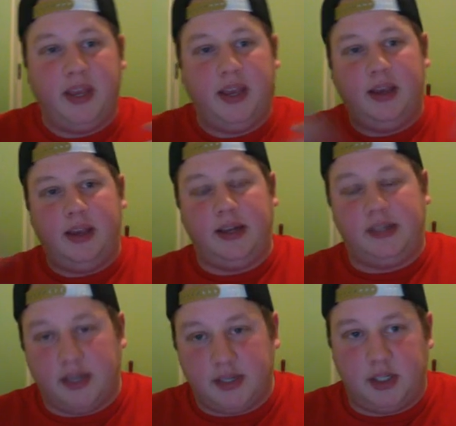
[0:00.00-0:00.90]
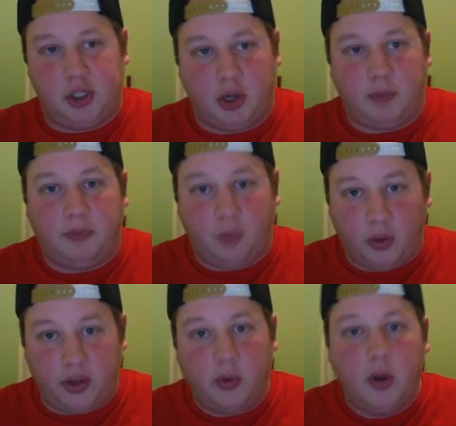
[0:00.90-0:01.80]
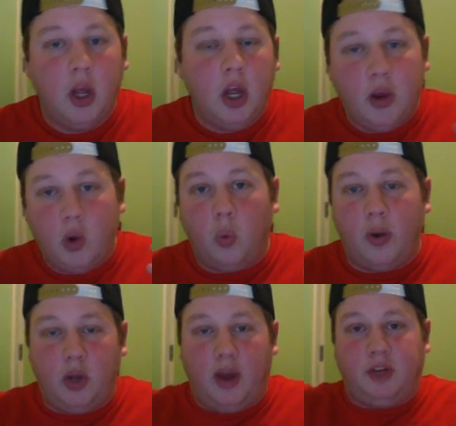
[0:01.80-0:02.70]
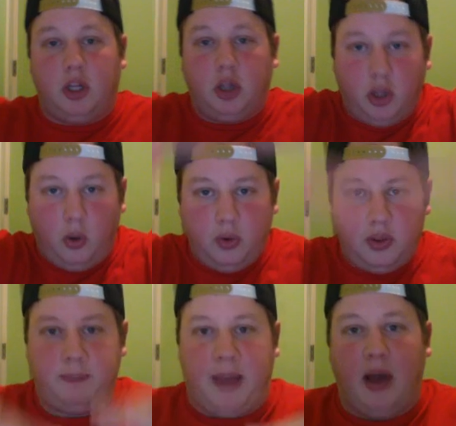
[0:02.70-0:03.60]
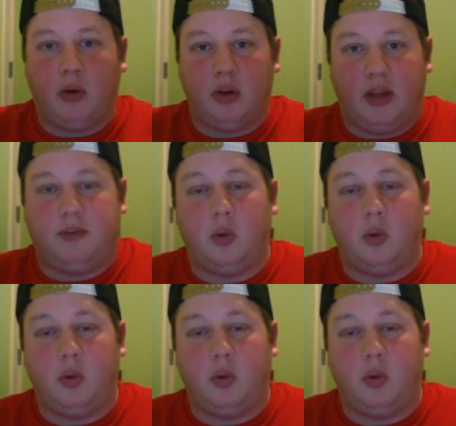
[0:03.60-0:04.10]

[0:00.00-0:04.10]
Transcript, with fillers: it does the job for you. When you have to lower the power level,